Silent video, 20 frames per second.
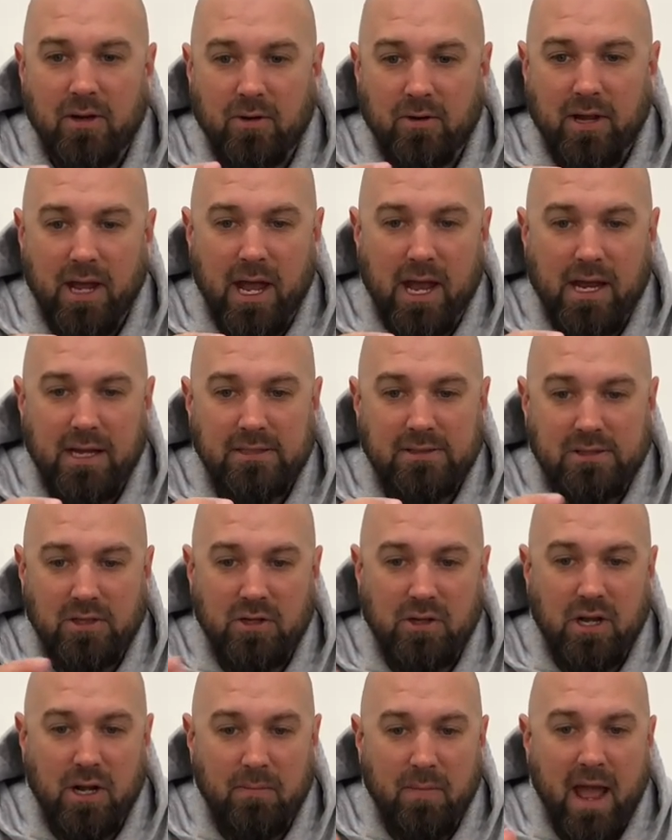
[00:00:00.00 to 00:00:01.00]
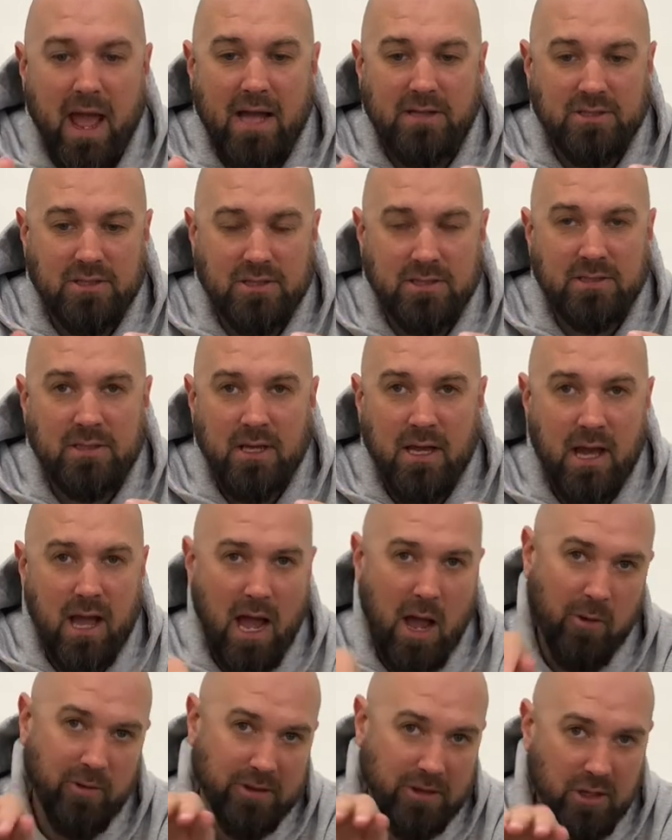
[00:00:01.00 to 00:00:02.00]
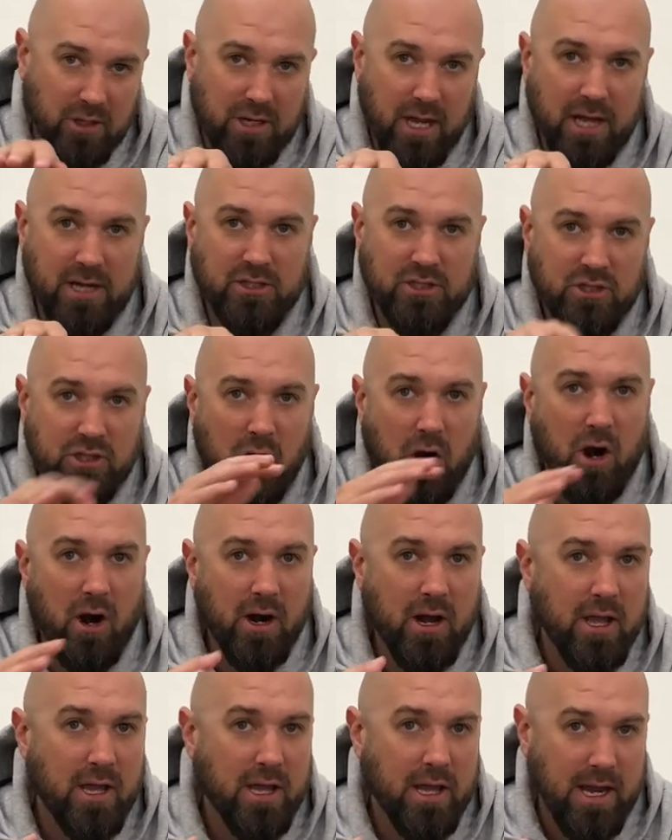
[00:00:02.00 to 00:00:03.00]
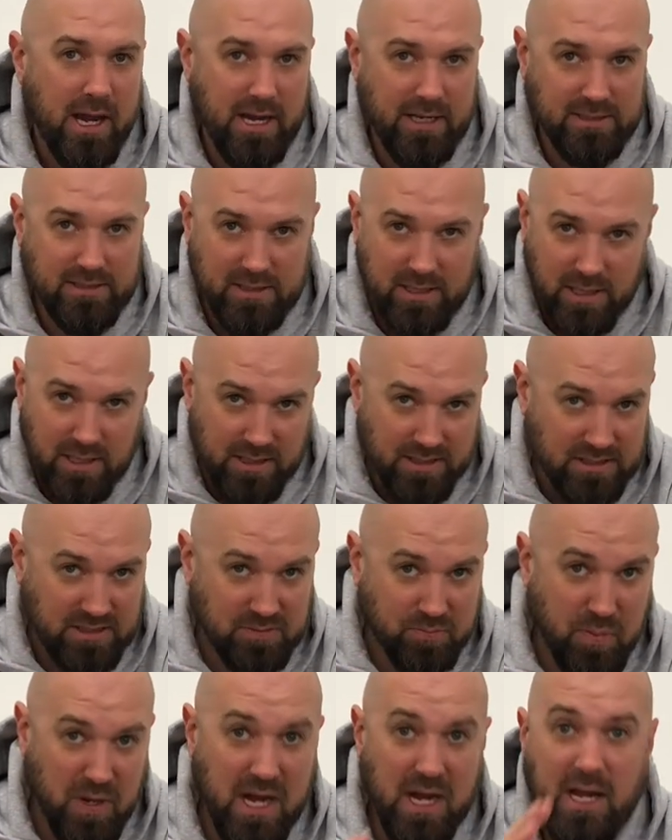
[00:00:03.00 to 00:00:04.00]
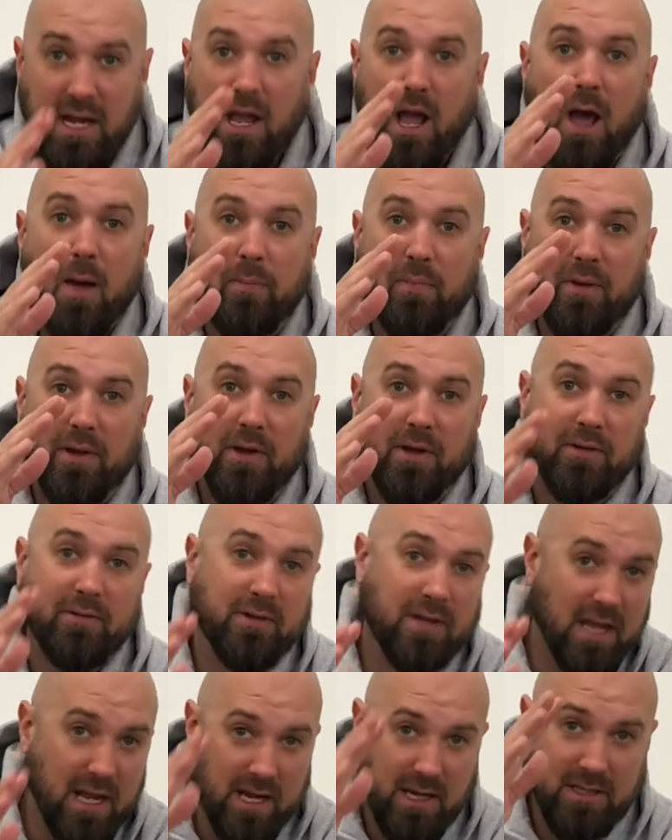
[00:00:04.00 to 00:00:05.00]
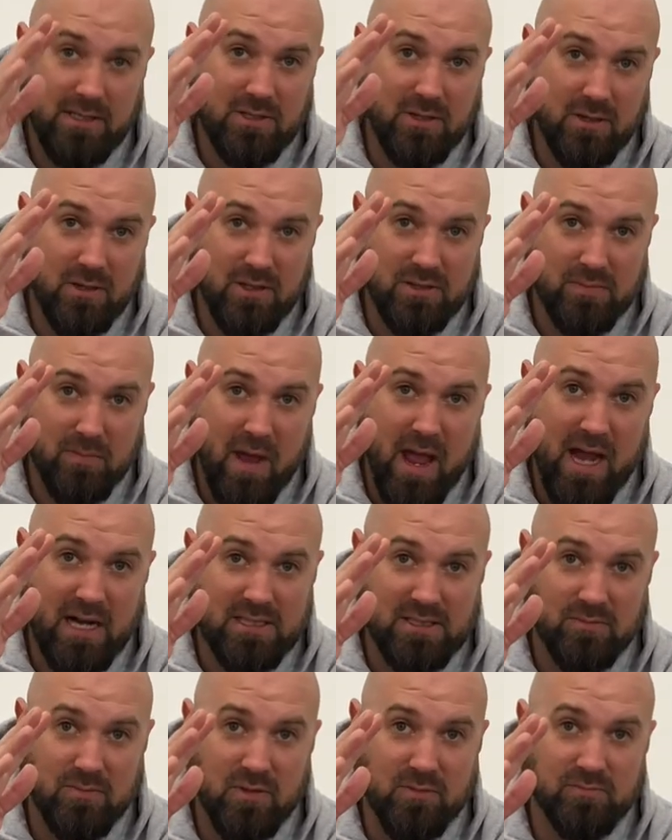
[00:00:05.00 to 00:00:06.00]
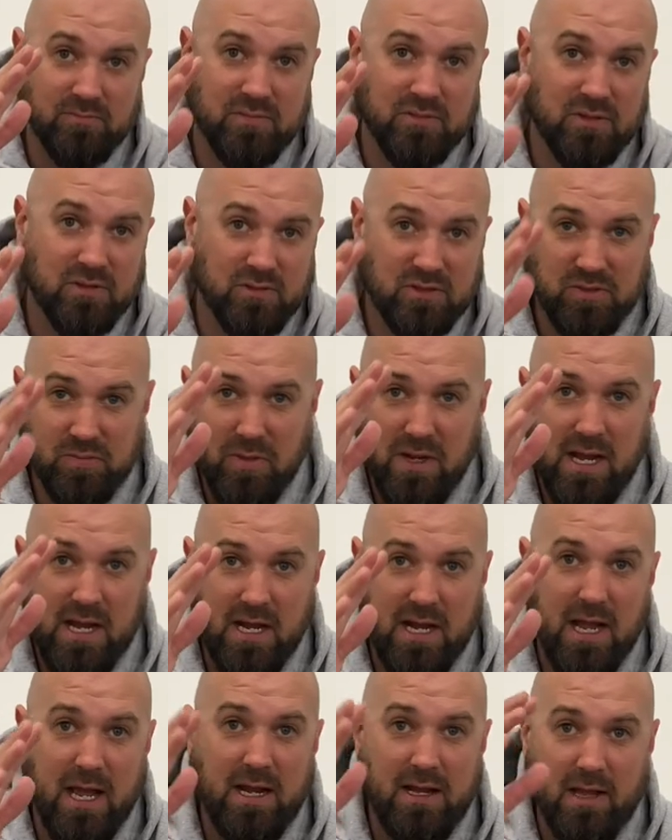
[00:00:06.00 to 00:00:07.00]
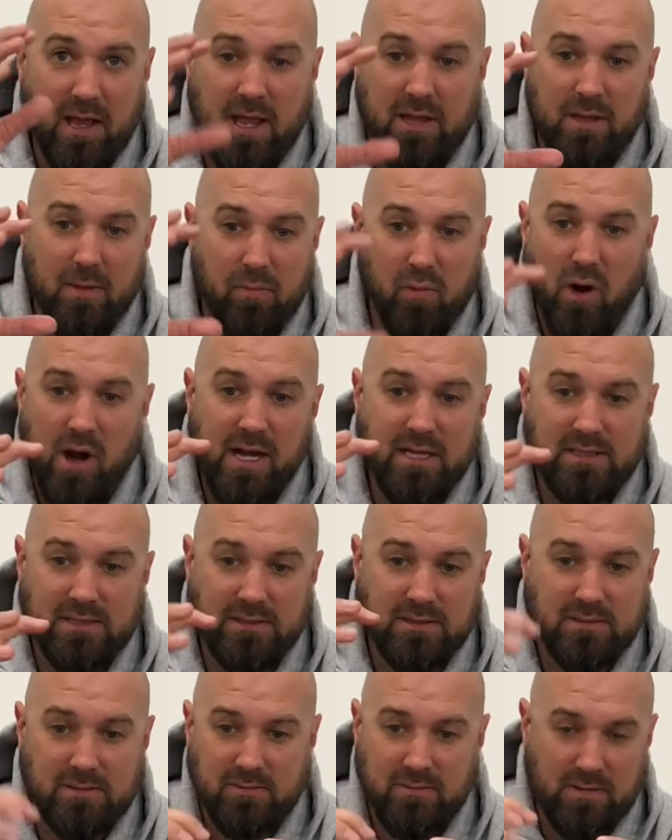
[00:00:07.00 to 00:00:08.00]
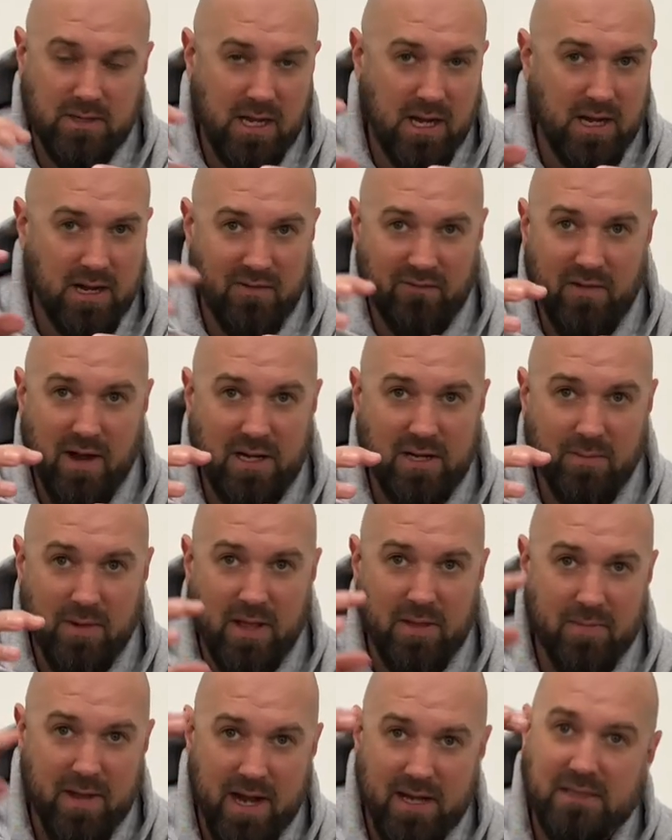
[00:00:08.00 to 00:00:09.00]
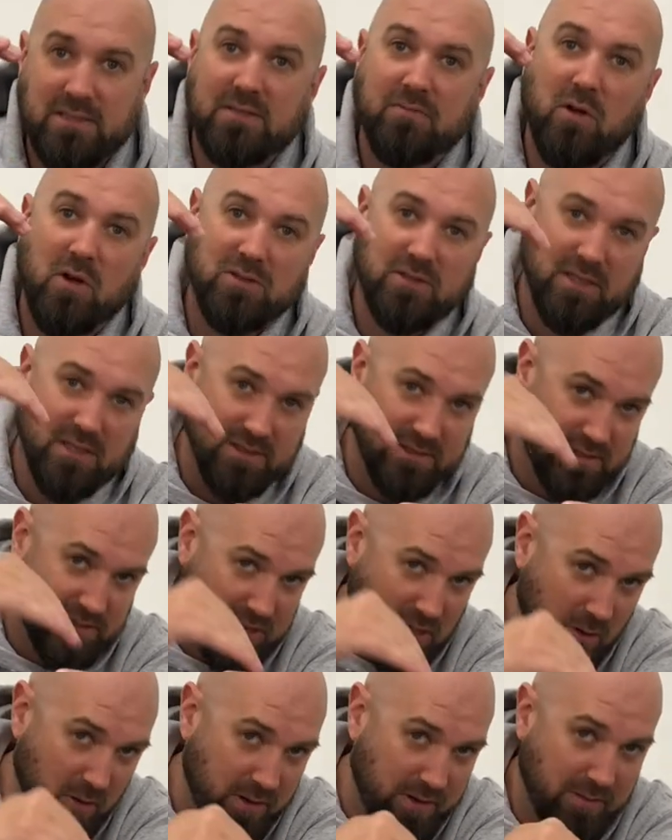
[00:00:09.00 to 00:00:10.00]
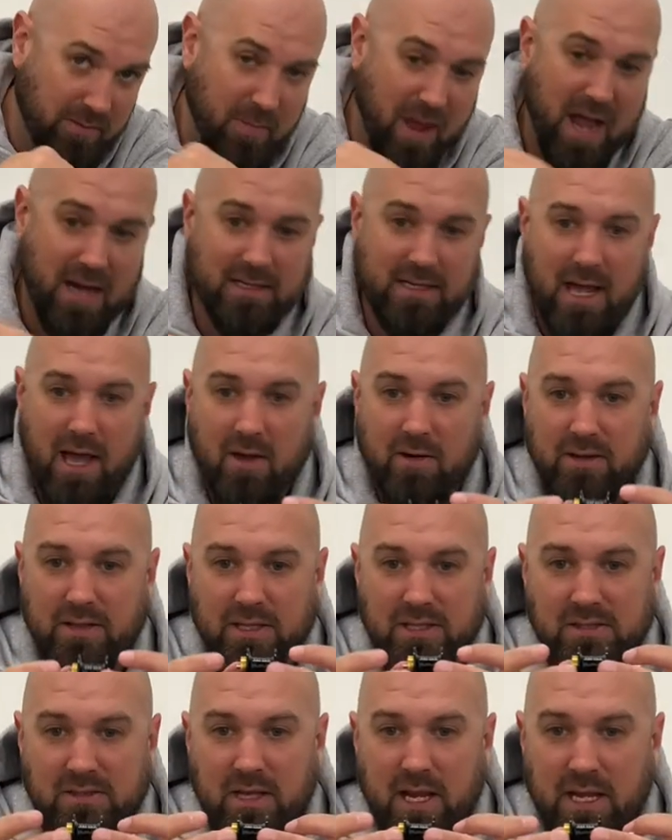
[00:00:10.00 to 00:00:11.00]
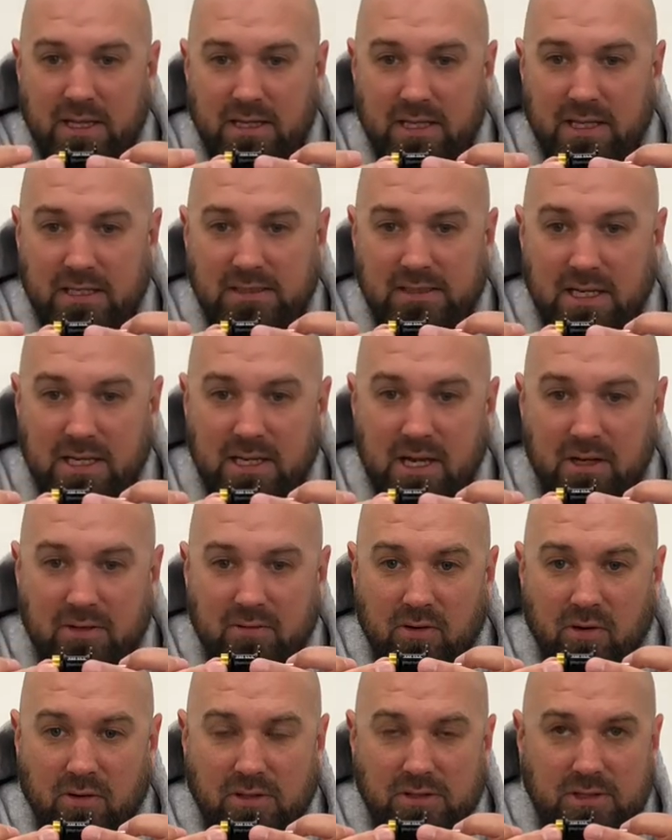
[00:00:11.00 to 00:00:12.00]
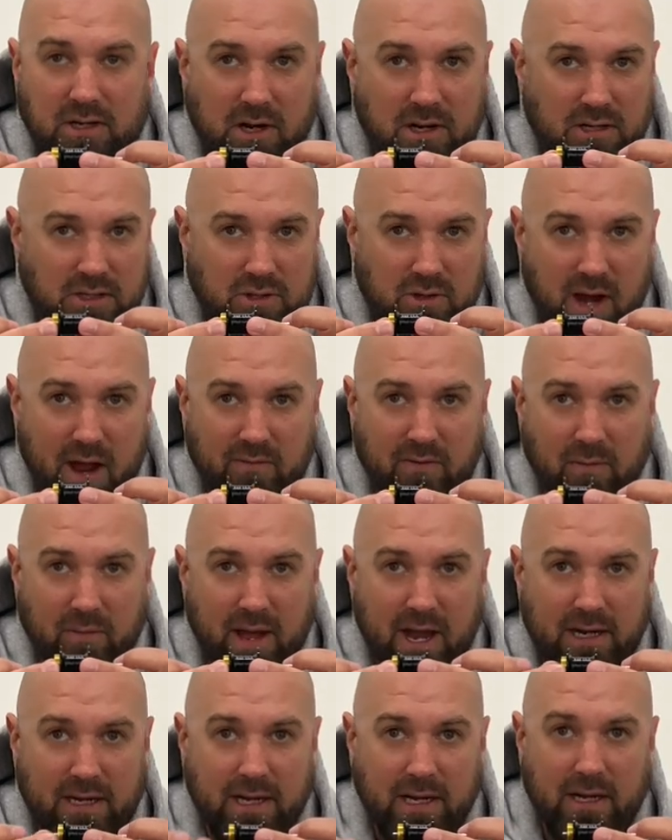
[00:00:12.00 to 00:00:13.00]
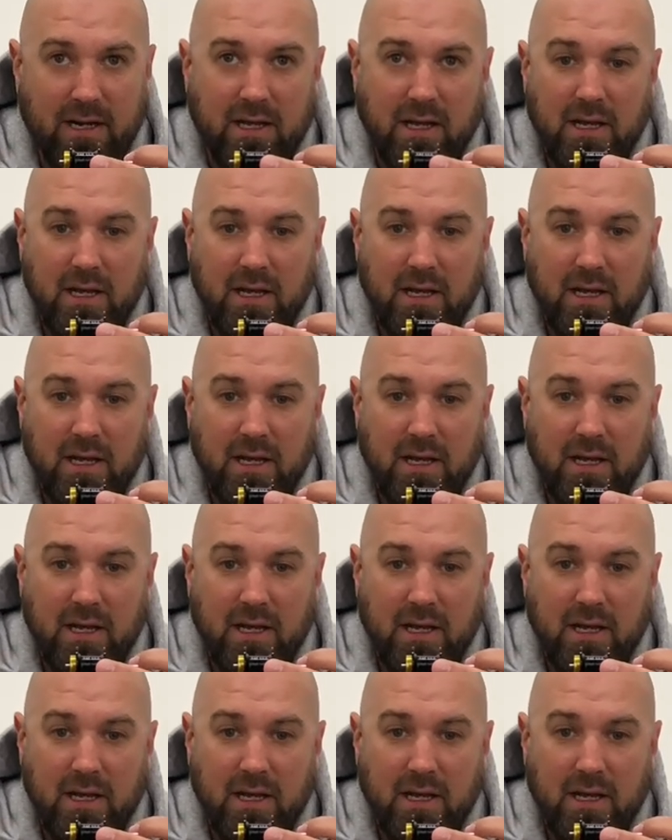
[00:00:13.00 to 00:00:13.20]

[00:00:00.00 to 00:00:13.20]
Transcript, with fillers: Okay, so you can imagine how it would look on a chart. It's speeding up, getting to its maximum speed and, and the brakes getting affected by the magnets the most and it's slowing back down and this and this induct rotor starting to travel back in.